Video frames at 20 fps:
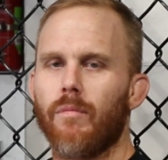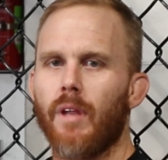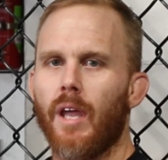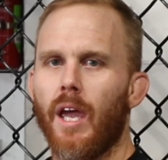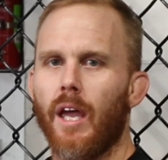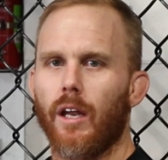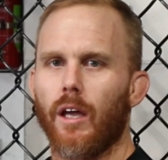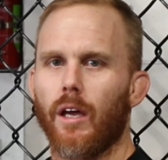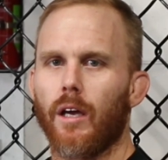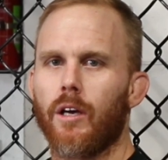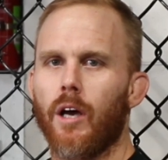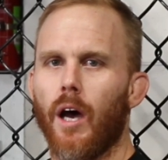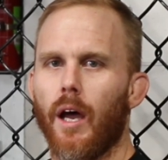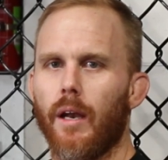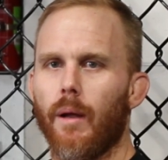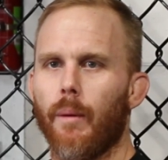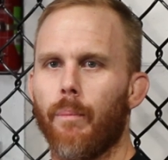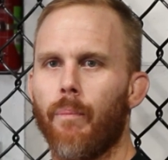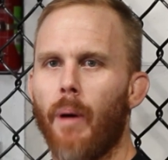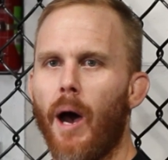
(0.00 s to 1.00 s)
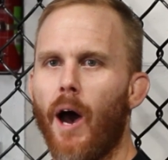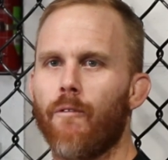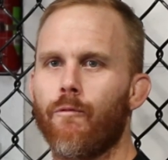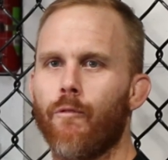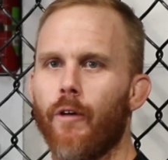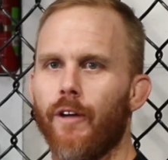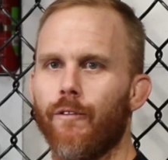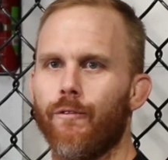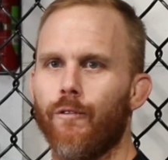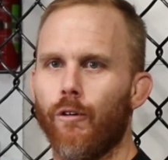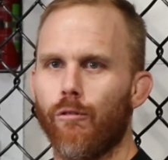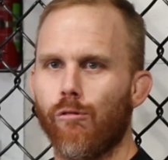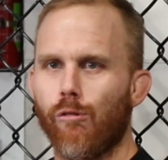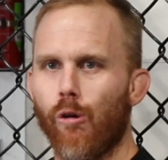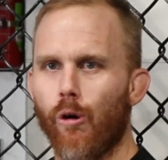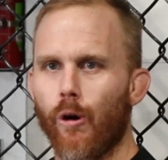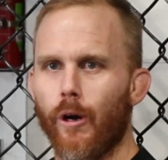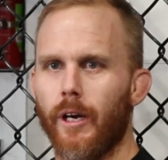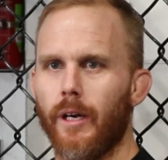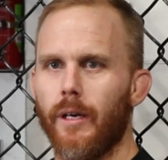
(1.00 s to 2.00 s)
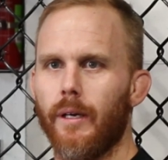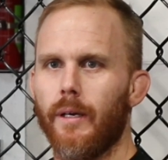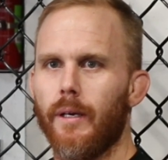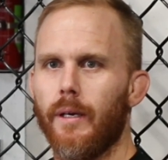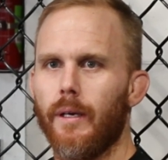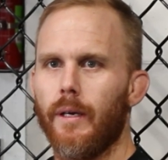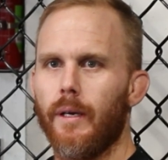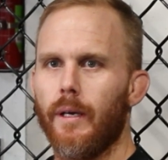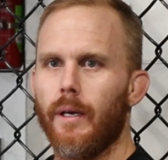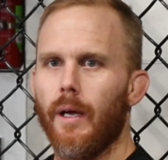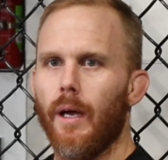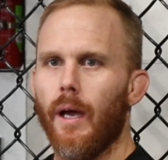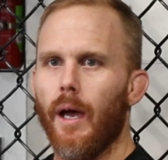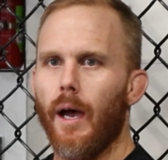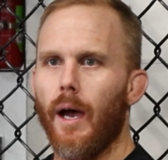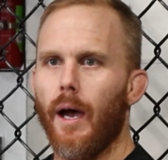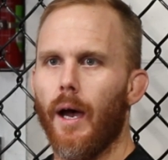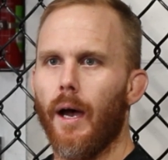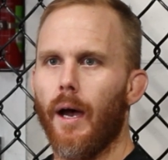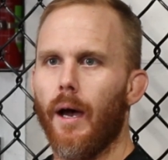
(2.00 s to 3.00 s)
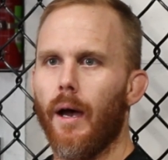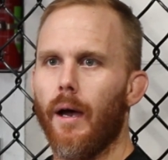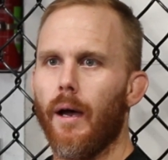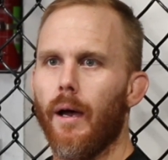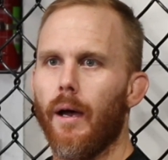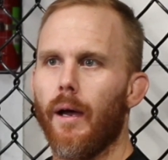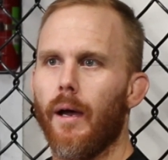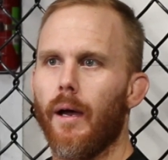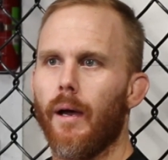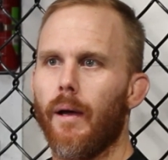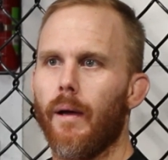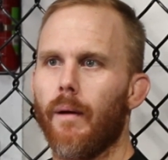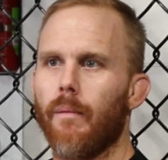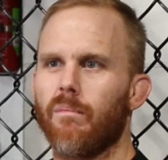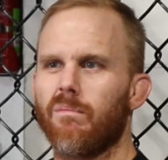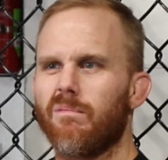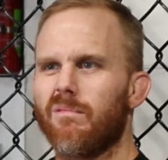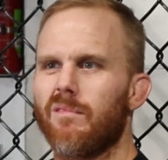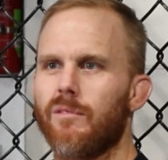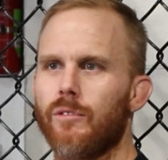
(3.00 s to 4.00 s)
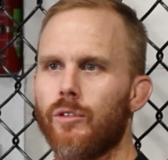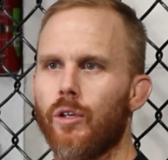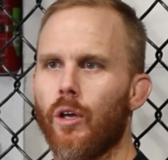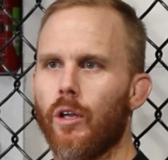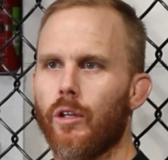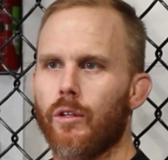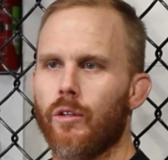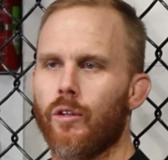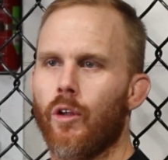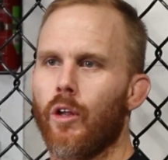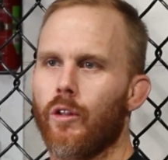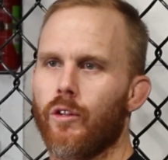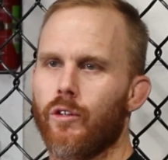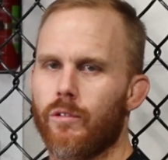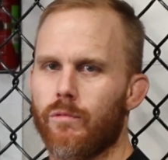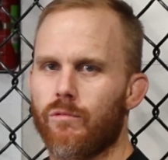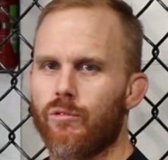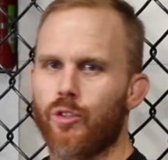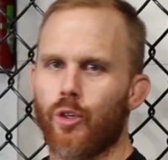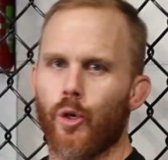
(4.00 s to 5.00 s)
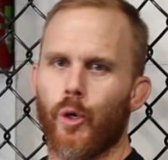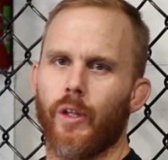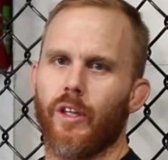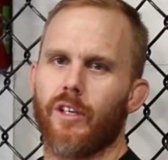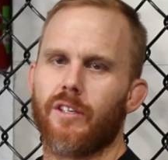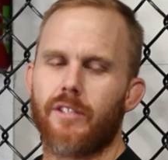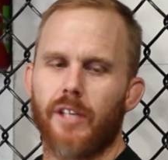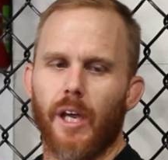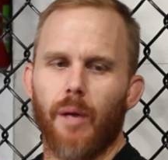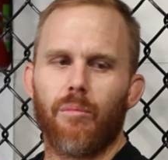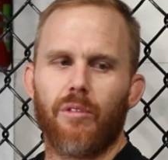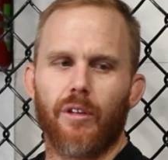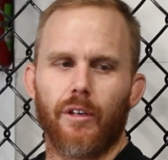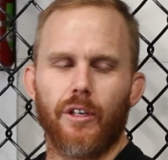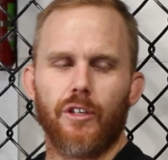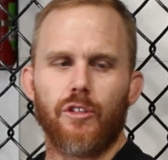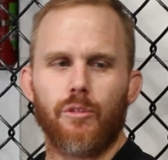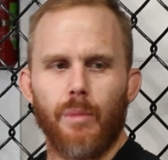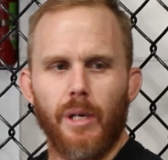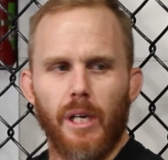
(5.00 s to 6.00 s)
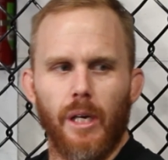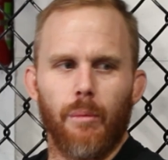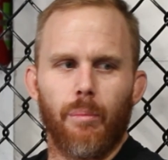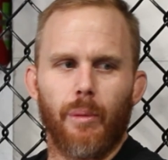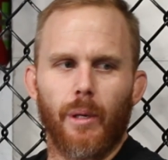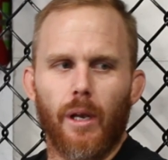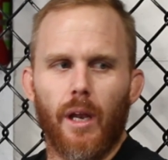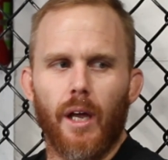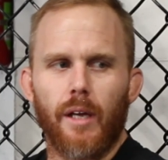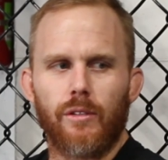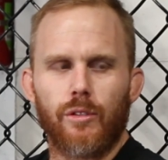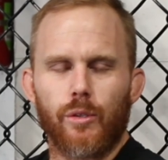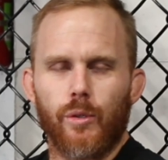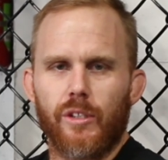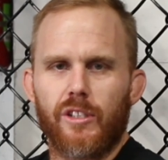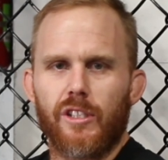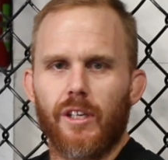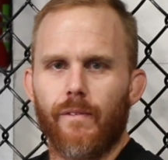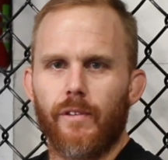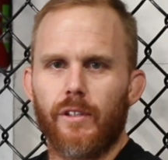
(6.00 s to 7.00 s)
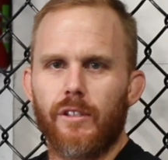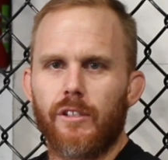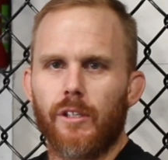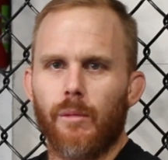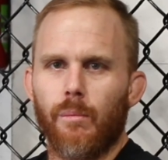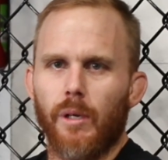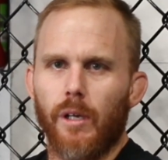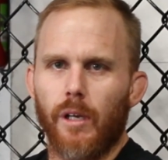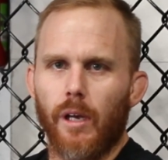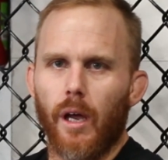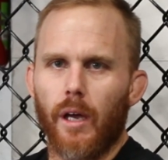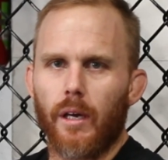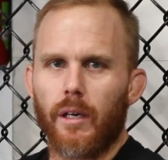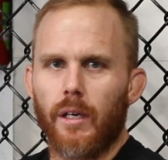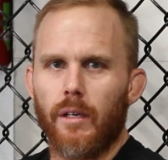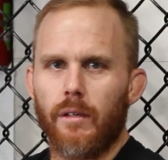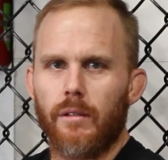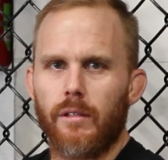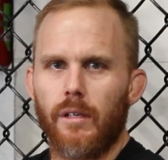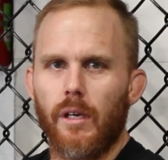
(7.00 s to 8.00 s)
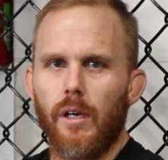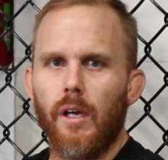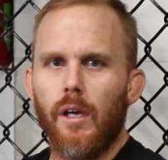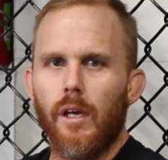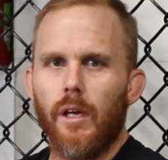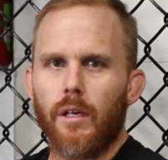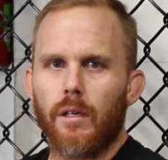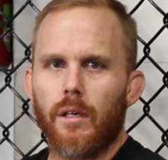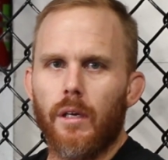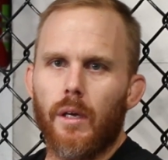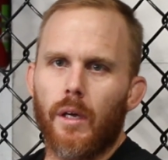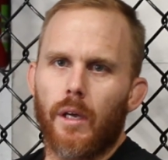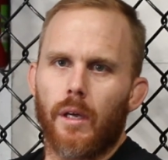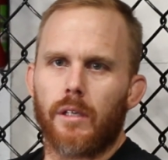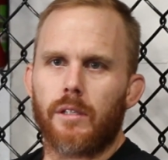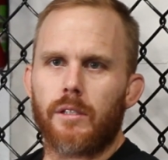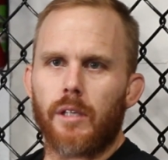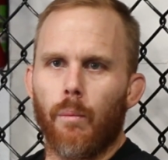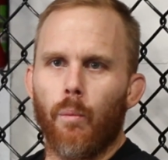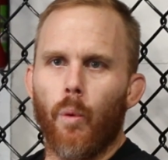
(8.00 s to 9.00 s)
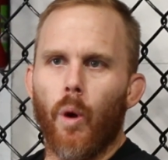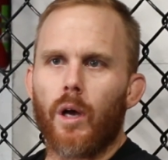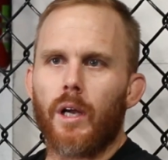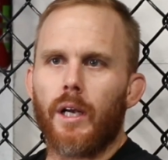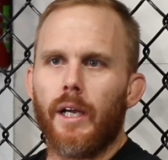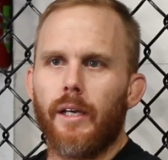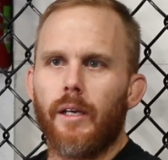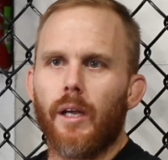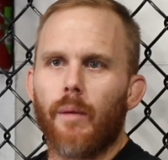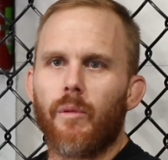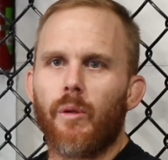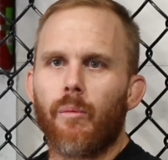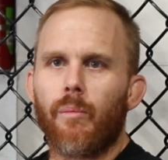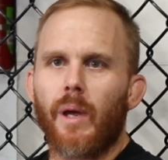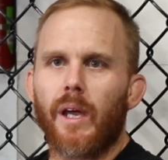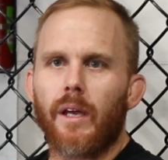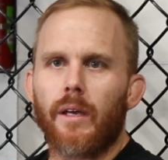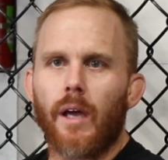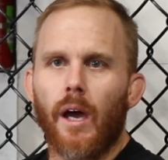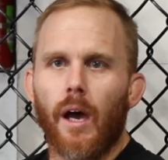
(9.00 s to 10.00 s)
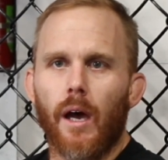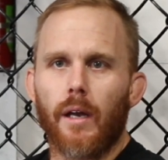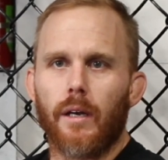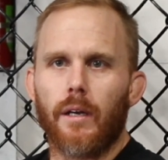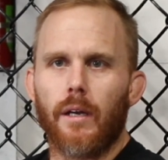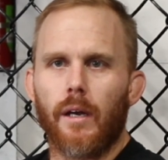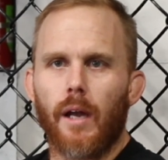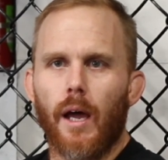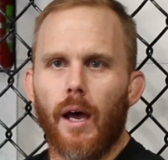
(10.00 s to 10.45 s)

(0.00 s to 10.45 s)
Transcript: had a kind of pathway for Rory. Not doing the same thing as me, but like doing something similar. Like he's somewhat cleaned up the backyard in